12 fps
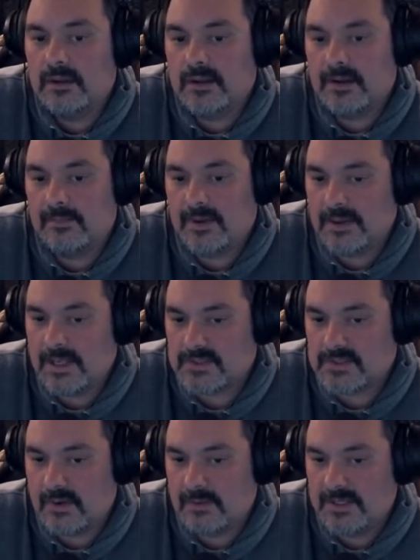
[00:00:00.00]
Um, uh,
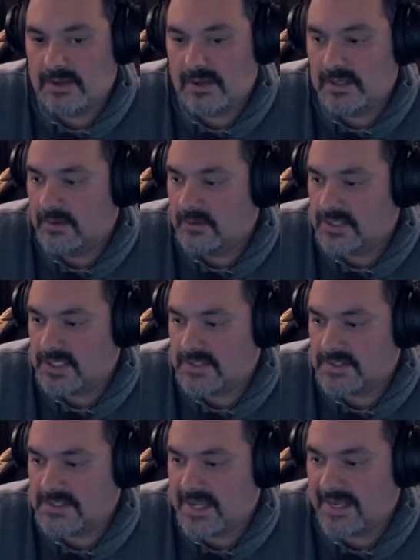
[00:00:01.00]
it's going to be done here in
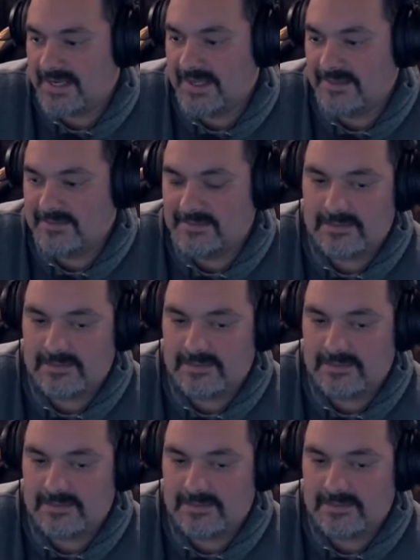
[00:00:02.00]
just a second.